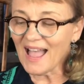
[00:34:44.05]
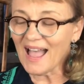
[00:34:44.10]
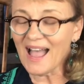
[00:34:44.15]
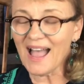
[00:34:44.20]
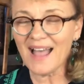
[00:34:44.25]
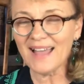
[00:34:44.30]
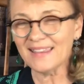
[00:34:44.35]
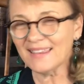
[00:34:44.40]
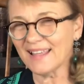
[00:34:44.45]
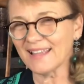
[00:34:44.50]

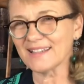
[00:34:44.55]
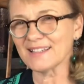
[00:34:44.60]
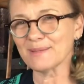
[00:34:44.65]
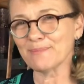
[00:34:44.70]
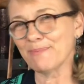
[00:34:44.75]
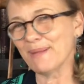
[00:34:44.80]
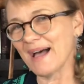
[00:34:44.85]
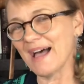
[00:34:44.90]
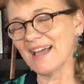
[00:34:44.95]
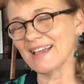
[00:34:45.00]
"I'd like to
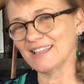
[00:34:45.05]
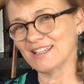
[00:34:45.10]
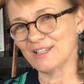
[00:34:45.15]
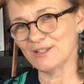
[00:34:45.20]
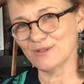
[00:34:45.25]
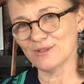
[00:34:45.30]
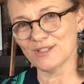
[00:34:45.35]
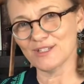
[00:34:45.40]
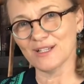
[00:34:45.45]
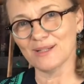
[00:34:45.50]
buy you
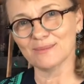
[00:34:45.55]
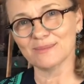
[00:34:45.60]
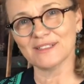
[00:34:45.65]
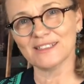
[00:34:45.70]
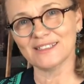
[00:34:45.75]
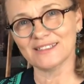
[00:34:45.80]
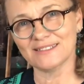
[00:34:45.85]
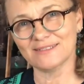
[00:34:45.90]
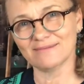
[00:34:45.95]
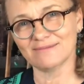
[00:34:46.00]

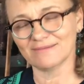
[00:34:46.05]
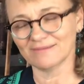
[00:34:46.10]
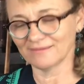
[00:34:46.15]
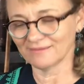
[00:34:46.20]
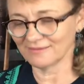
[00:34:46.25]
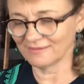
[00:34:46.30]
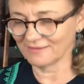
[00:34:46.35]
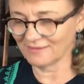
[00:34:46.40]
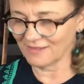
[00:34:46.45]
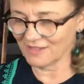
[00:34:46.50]
something,"
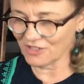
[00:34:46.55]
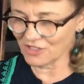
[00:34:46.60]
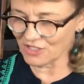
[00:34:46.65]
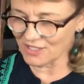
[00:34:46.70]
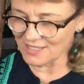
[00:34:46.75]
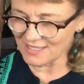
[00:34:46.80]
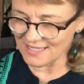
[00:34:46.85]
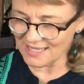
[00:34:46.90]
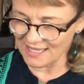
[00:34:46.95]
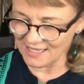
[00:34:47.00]
she
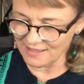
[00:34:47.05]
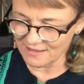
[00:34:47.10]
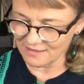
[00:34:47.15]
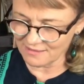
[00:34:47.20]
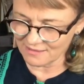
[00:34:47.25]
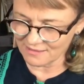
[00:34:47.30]
said.